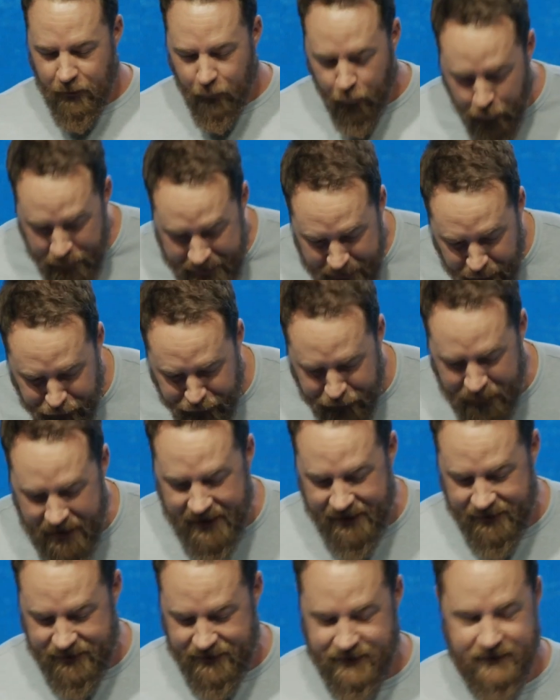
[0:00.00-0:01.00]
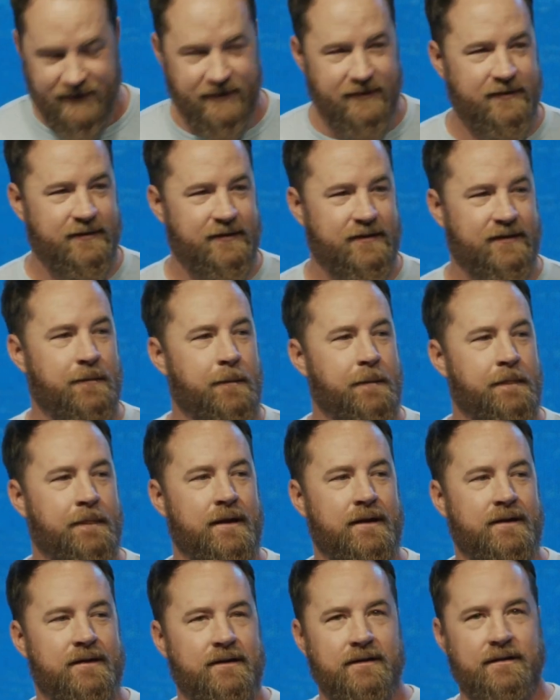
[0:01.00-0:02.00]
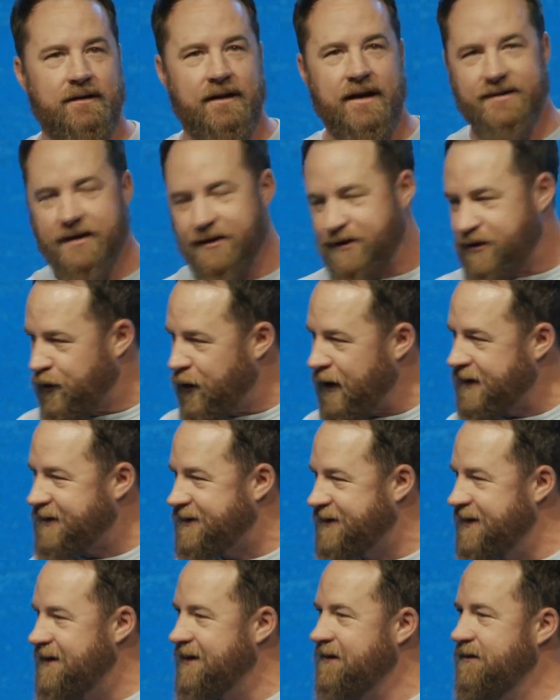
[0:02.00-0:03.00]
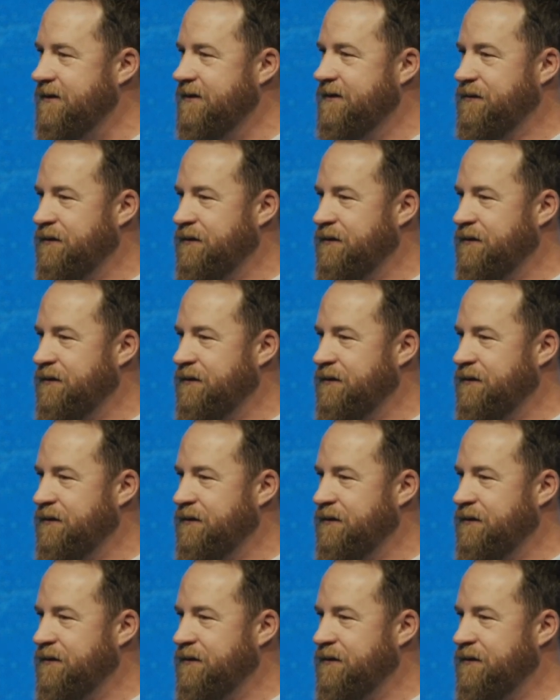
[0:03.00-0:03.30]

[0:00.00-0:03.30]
A real faith is a trusting